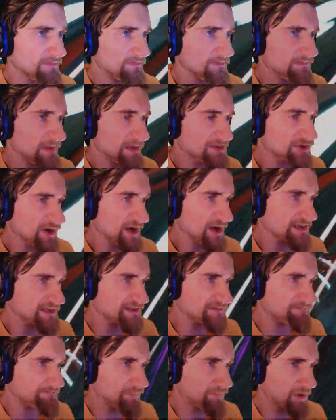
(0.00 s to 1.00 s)
that drag
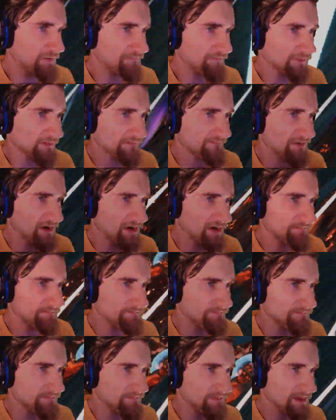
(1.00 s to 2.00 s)
is perfectly fine.
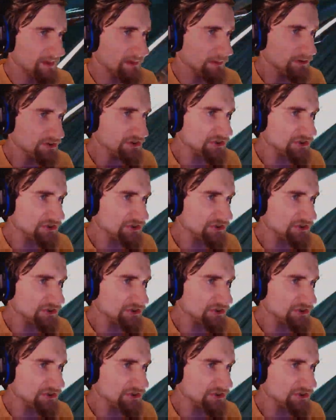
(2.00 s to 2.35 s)
It looks